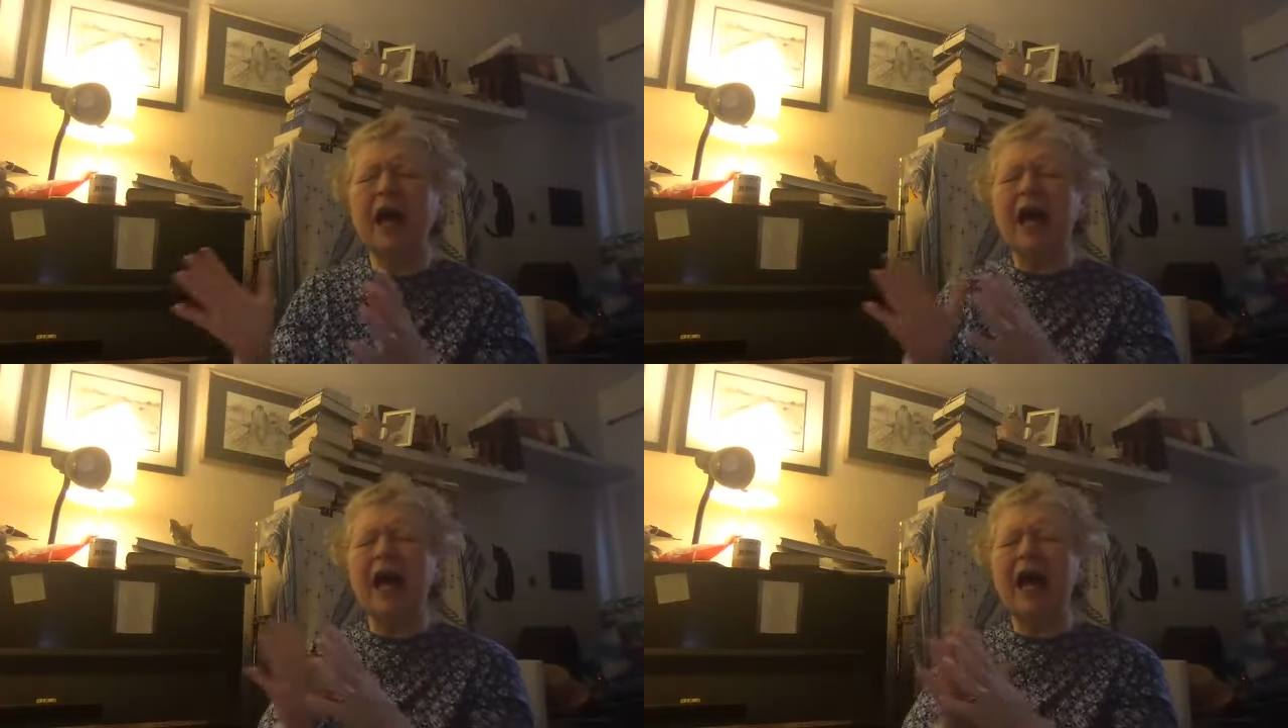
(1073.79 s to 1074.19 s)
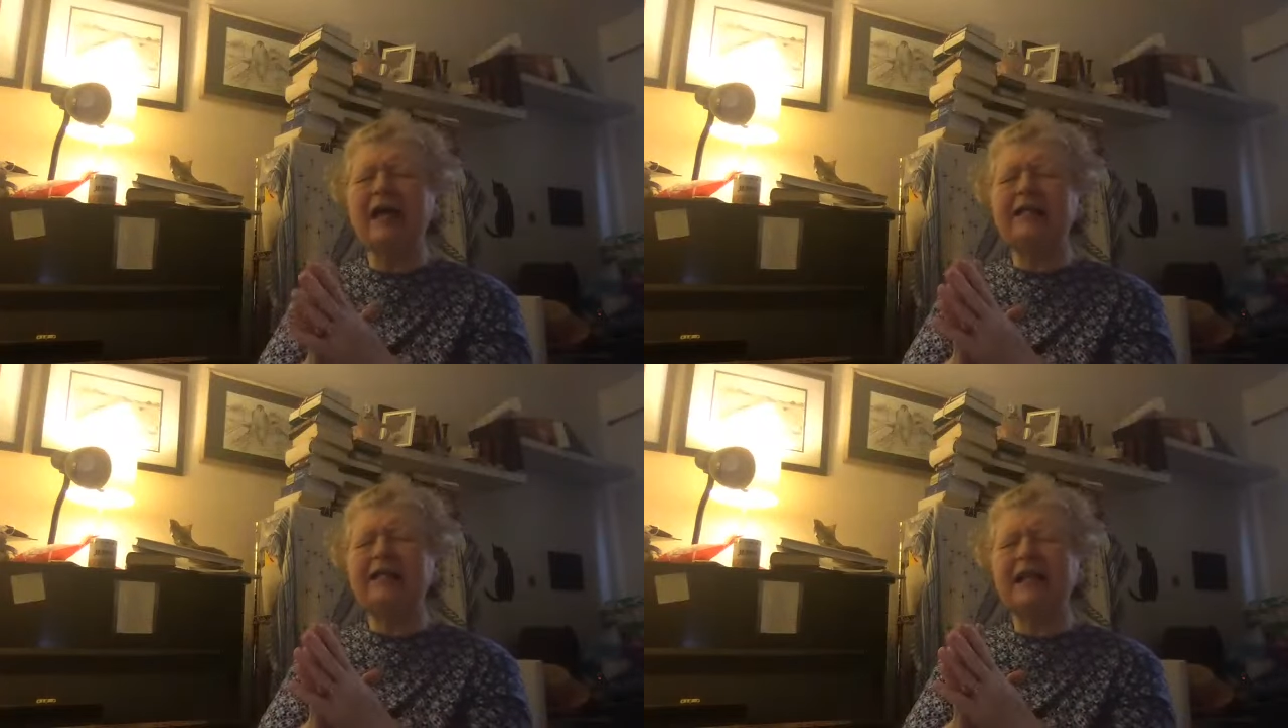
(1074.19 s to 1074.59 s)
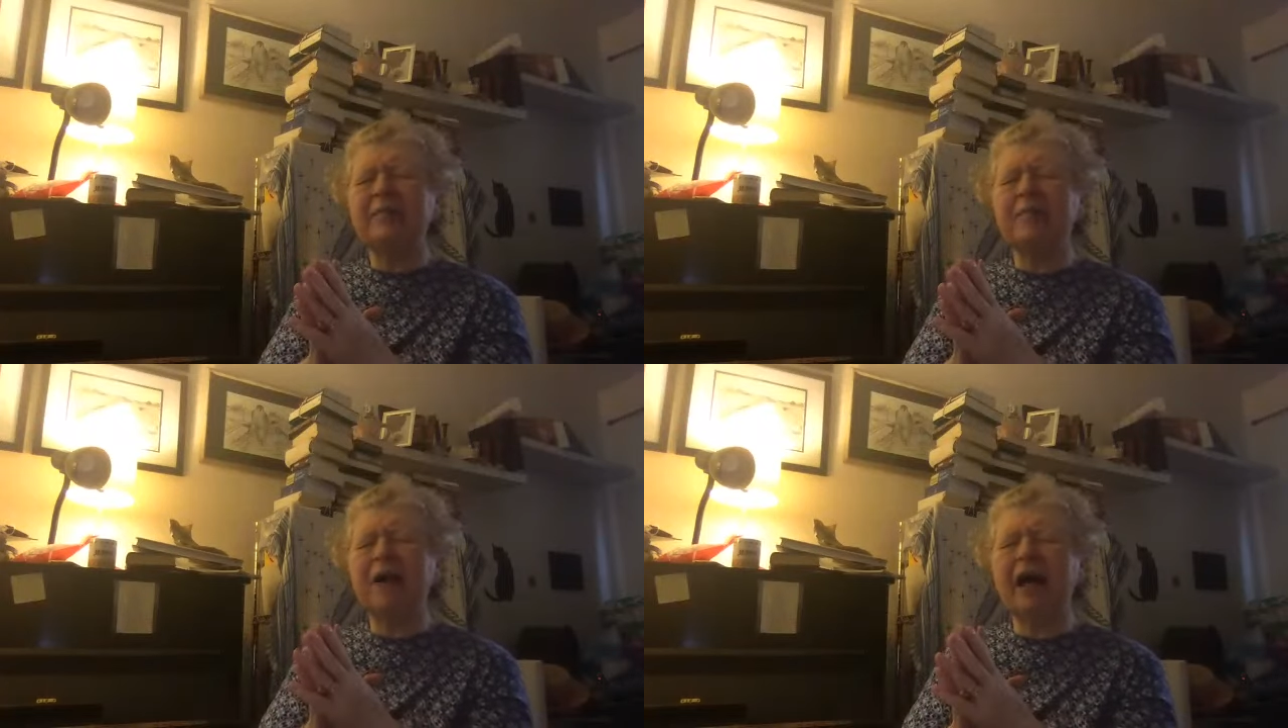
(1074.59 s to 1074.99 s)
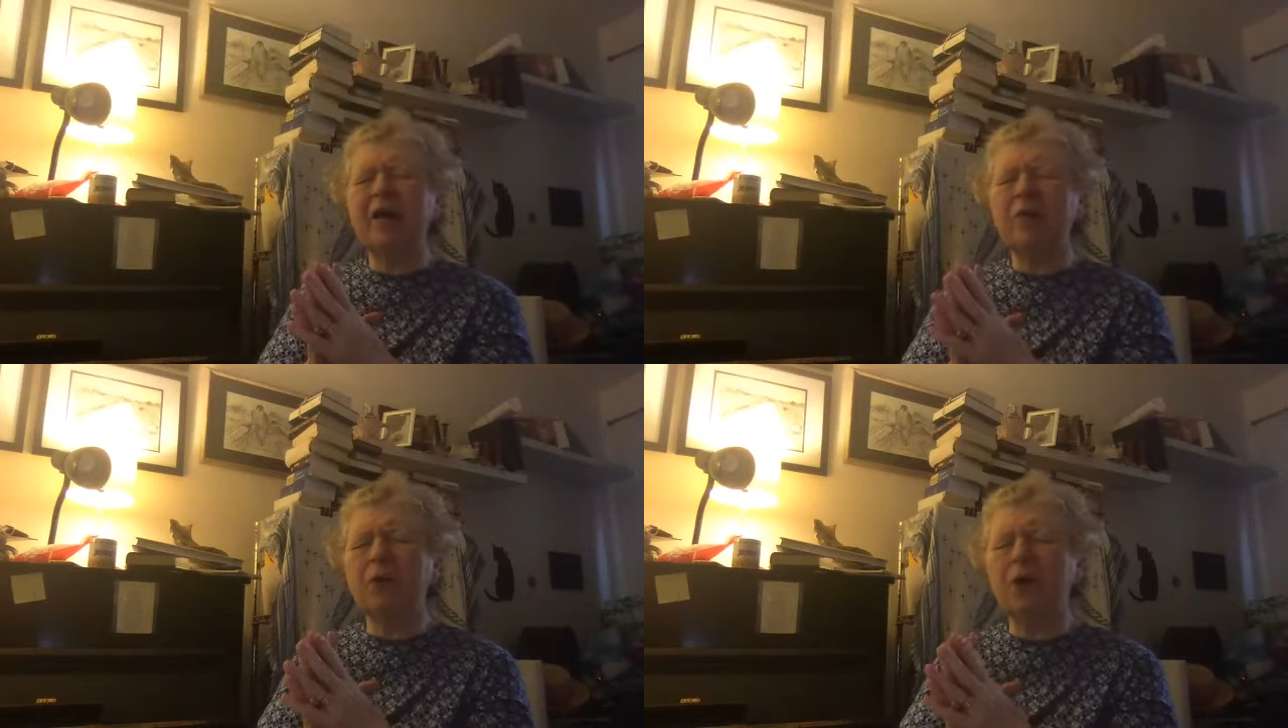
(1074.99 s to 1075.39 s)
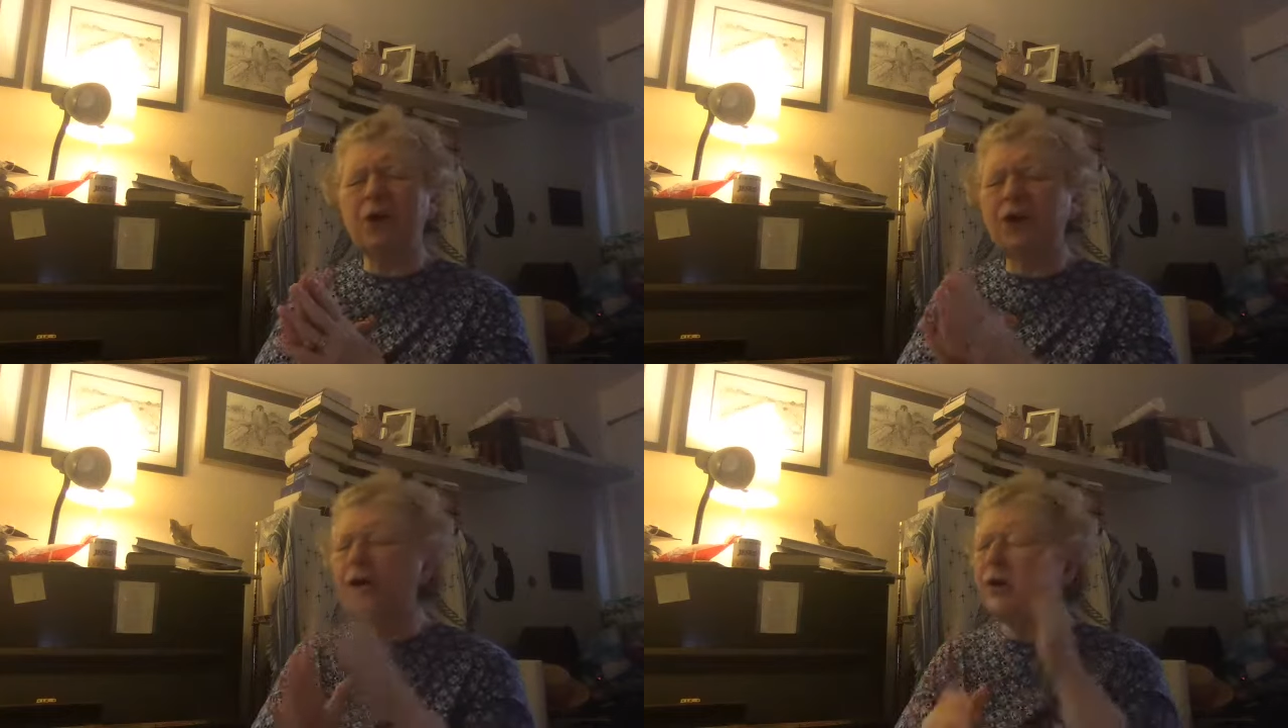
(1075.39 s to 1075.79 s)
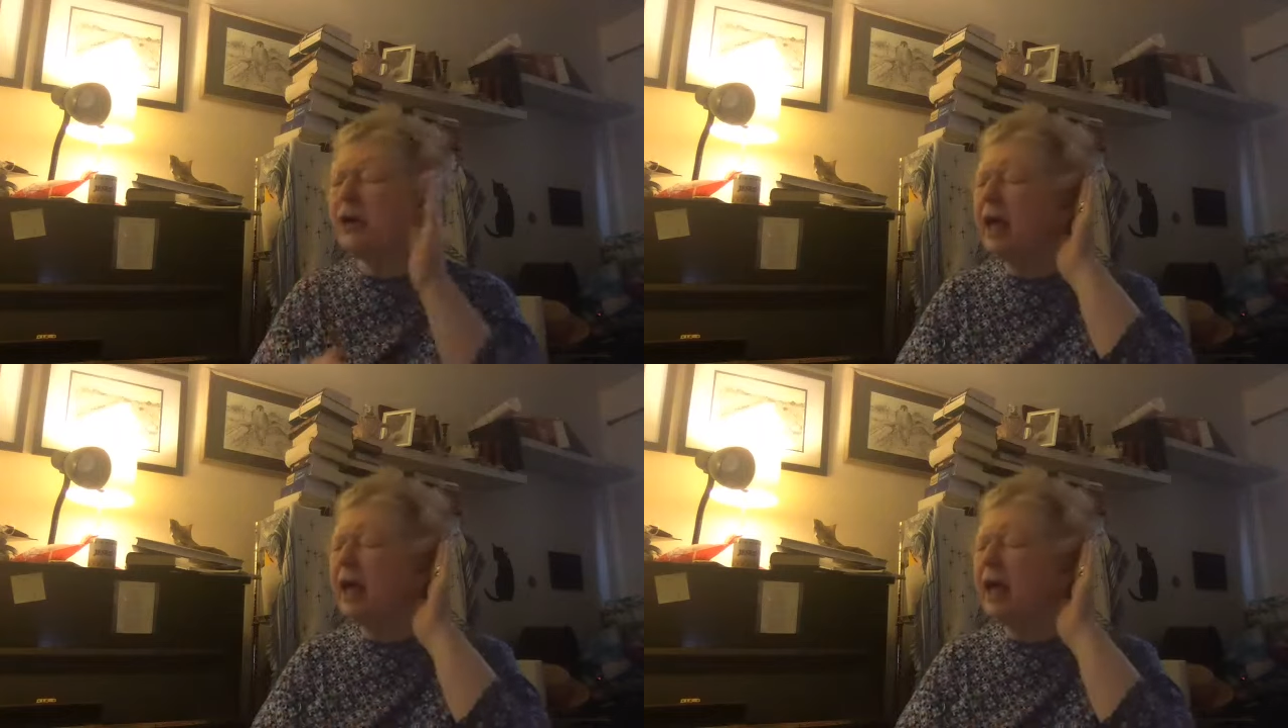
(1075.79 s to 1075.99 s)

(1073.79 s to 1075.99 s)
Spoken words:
I sent my word